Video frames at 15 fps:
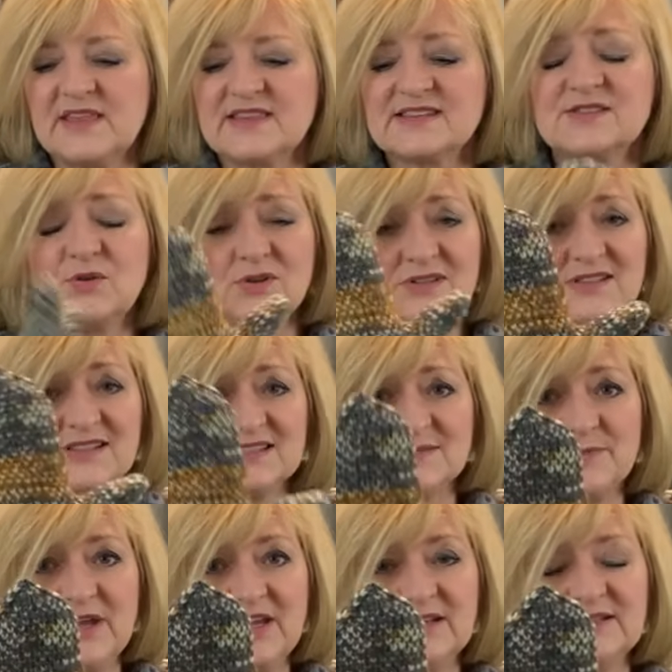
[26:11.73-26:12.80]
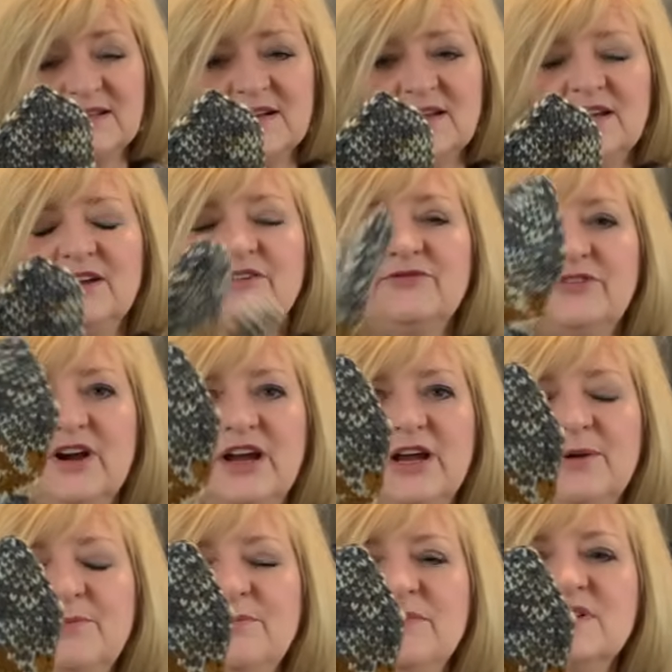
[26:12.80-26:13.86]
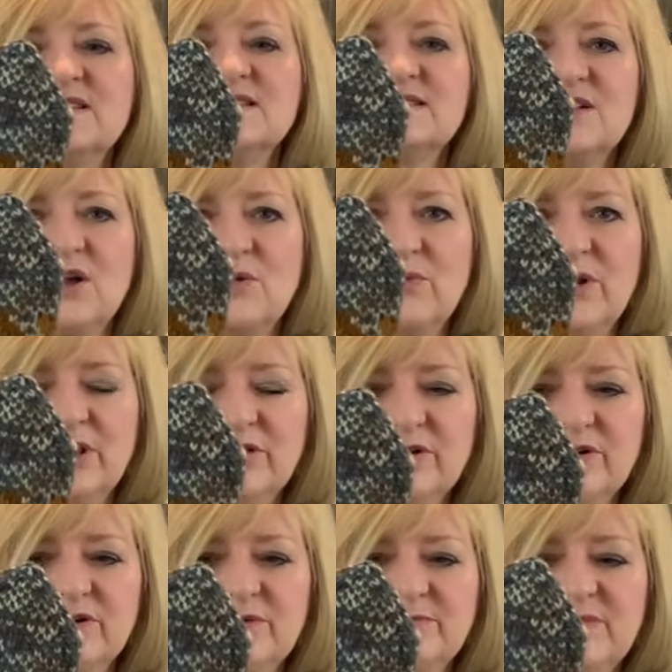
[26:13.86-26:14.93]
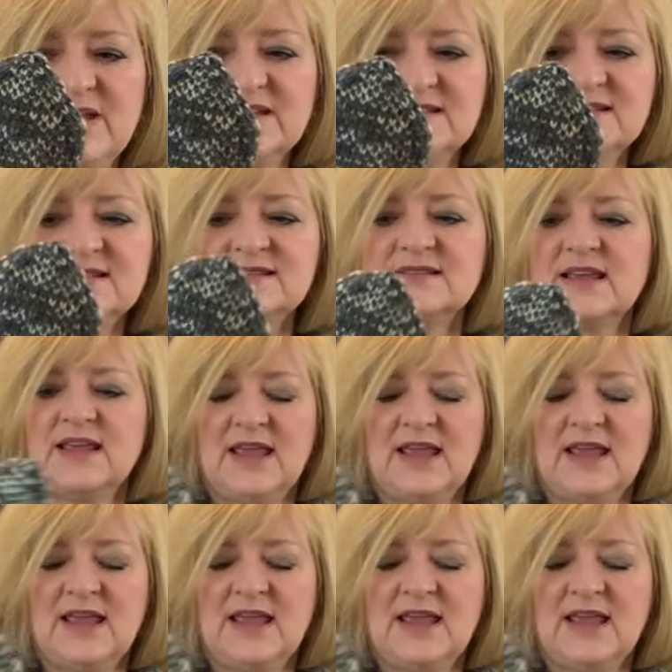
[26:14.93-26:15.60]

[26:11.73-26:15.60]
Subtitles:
solstice mitt from Saltwater Mittens,